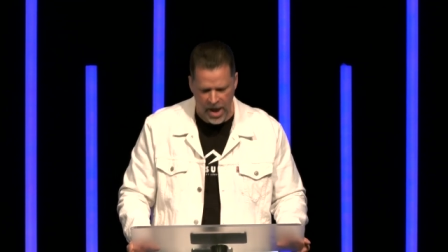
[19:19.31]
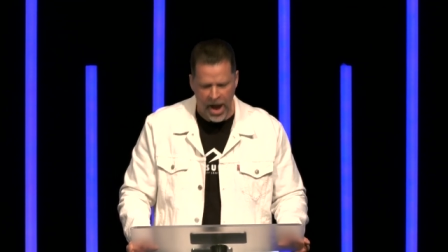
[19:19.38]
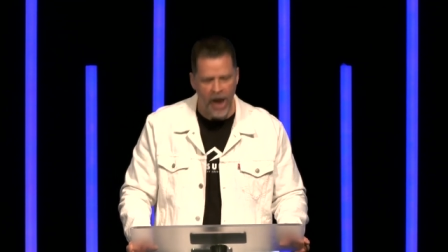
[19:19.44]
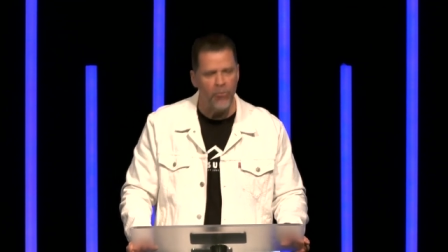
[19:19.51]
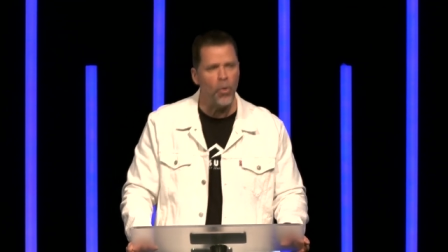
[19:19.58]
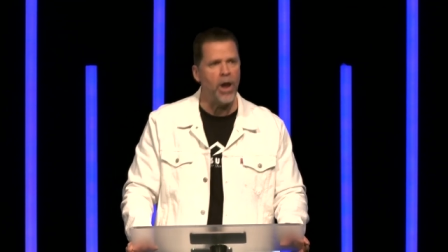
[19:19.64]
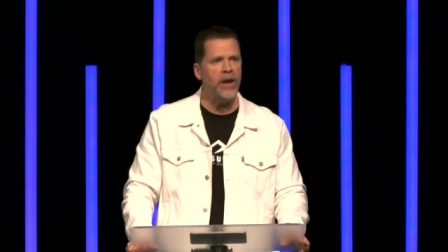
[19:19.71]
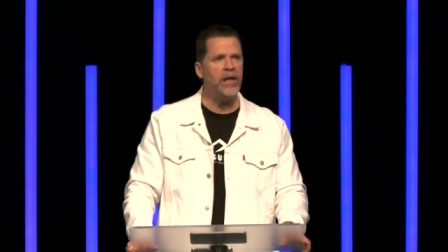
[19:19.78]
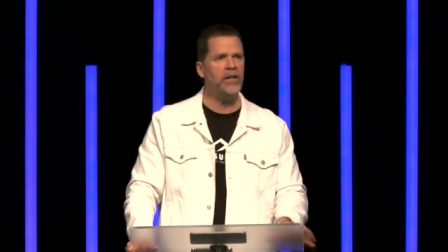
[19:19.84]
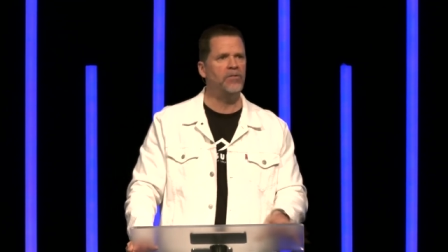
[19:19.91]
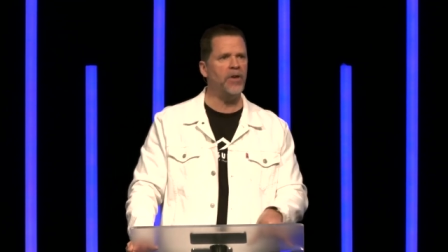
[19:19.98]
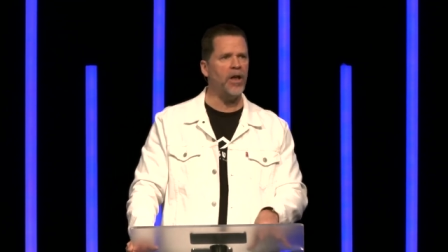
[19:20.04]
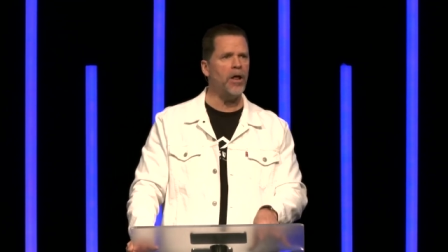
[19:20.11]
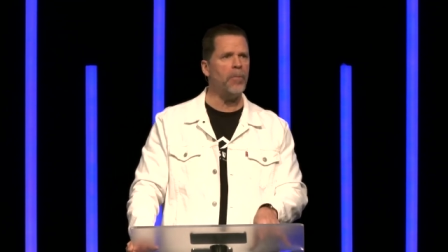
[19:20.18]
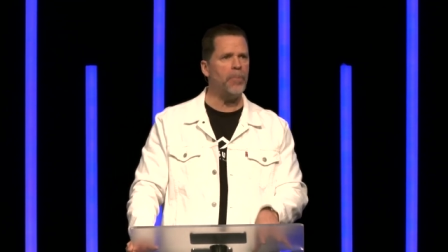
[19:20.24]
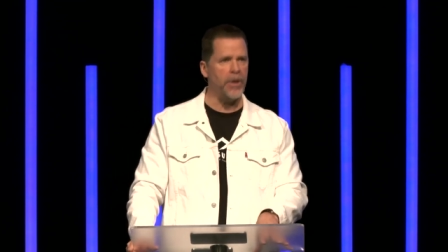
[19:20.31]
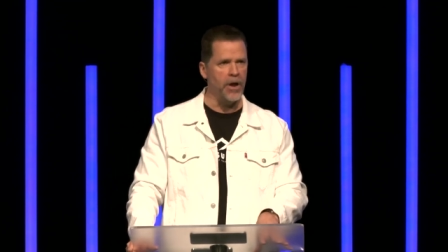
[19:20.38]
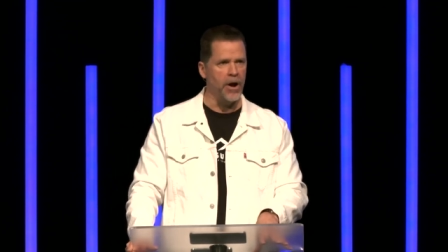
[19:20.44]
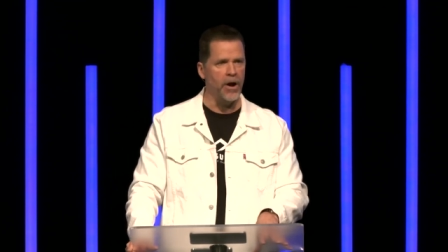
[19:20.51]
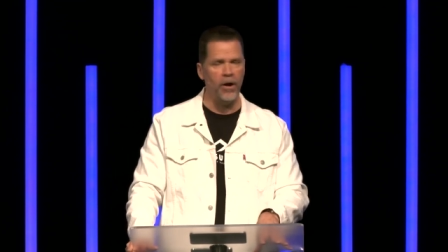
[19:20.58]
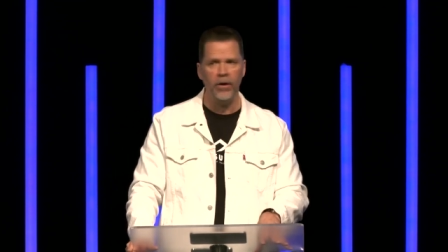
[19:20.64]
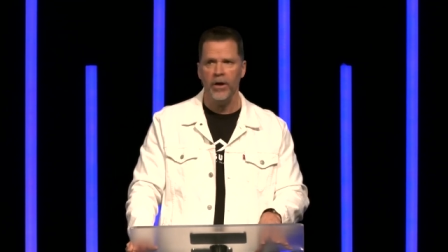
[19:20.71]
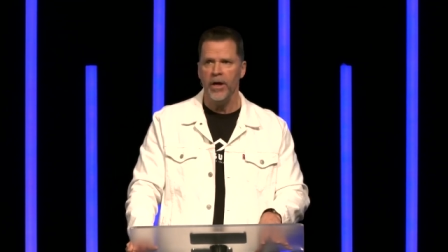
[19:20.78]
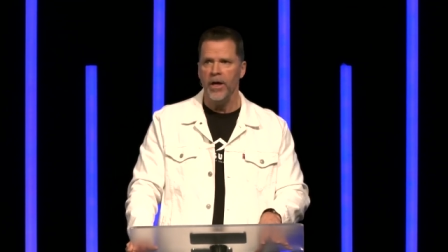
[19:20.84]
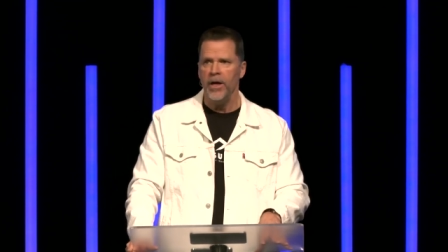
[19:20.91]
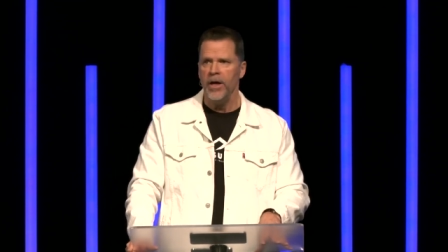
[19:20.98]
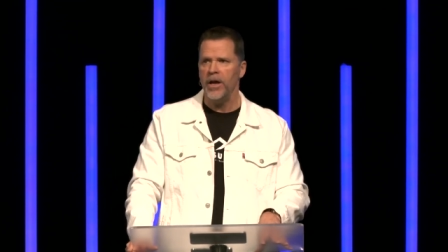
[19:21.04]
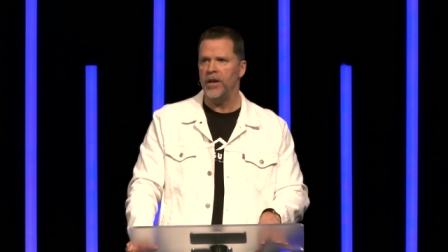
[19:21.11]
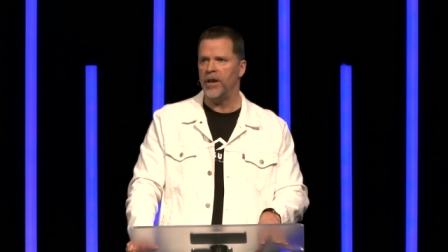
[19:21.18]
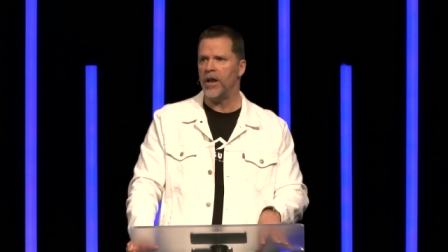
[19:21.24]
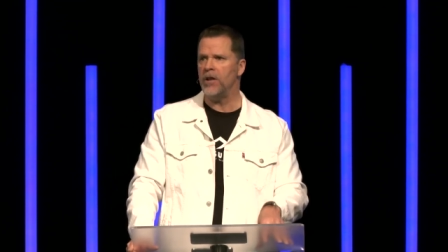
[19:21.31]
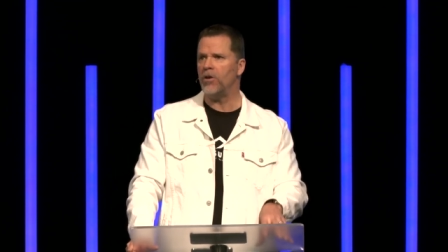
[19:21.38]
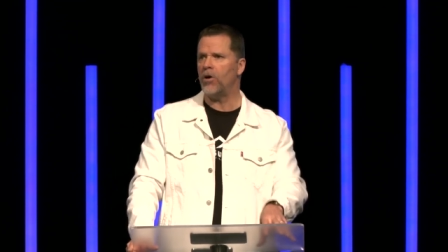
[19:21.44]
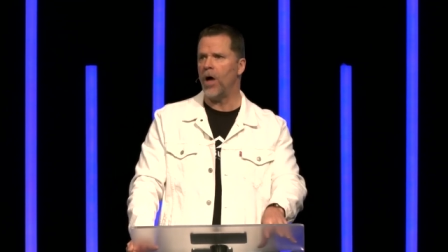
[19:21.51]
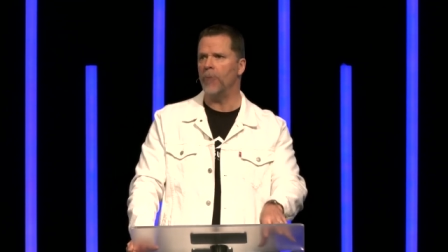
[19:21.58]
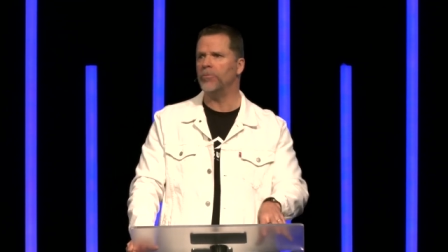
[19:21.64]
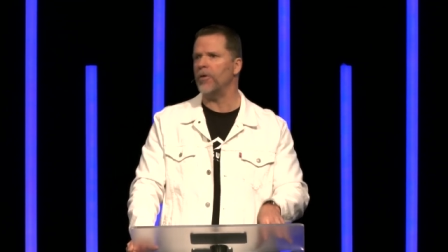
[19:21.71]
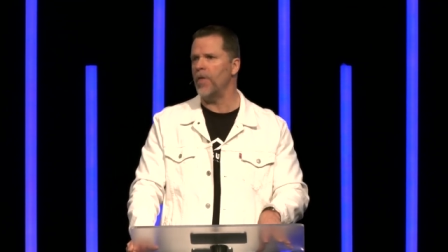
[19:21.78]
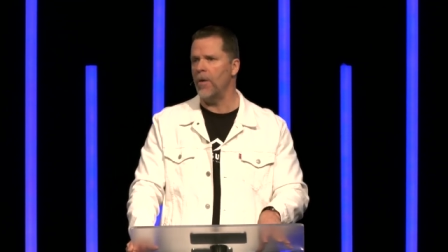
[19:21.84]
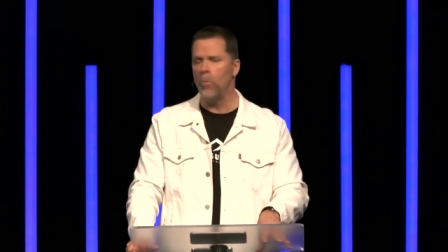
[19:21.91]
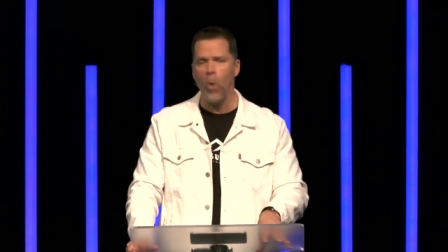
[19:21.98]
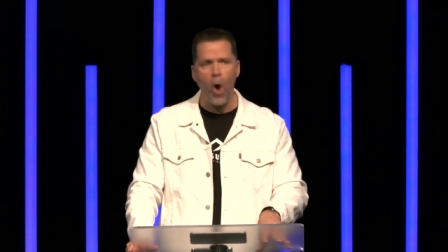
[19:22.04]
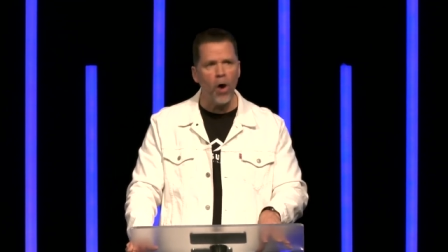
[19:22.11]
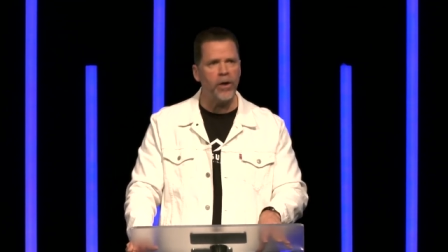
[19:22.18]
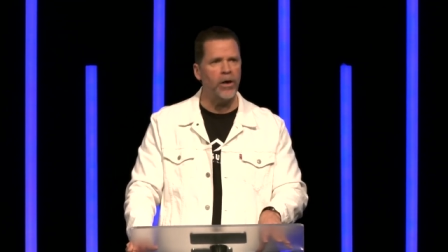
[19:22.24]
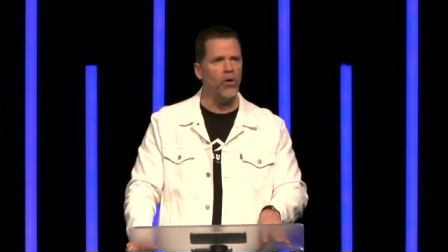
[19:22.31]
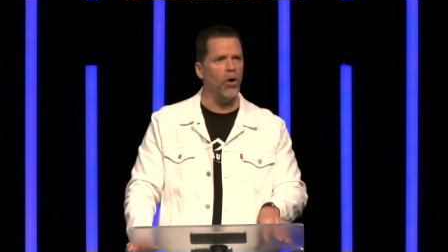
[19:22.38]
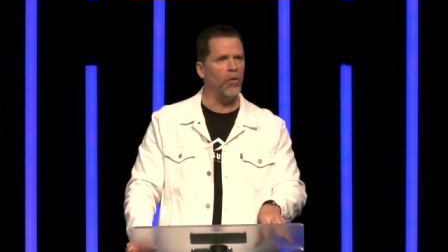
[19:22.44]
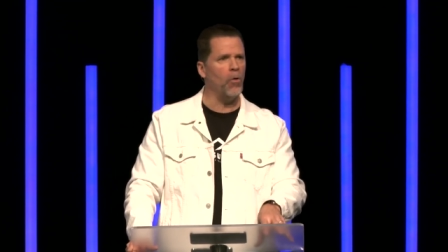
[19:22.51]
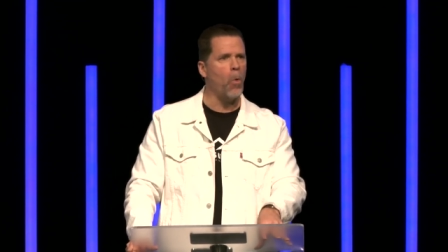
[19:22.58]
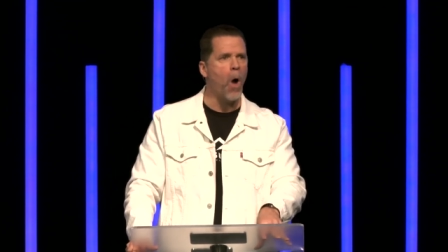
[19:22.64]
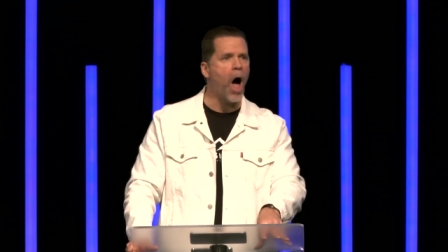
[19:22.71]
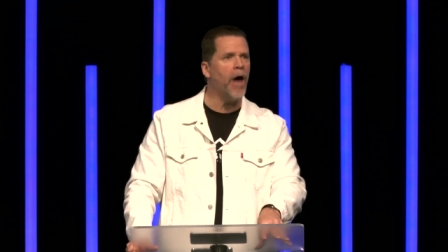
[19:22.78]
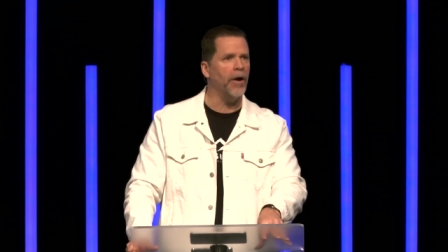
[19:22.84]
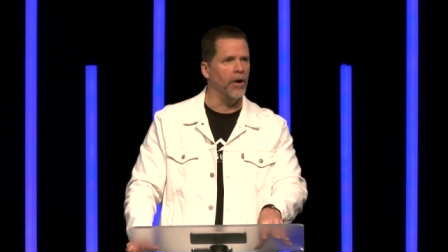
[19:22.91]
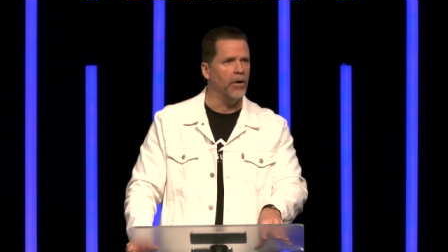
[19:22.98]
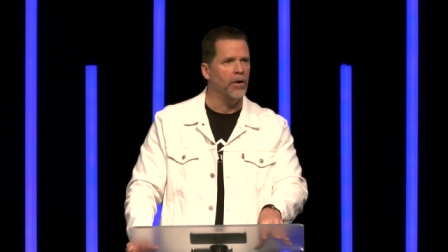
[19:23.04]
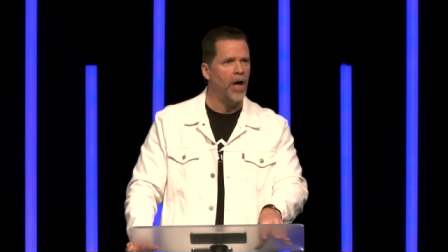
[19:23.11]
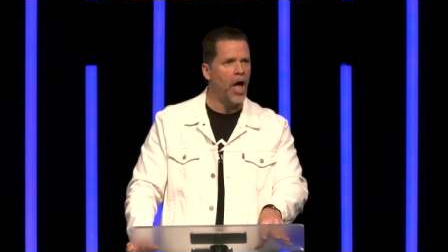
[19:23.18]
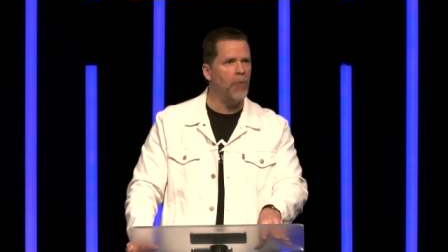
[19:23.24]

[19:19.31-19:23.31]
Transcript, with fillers: And when he did appear, he didn't come to them walking on the water.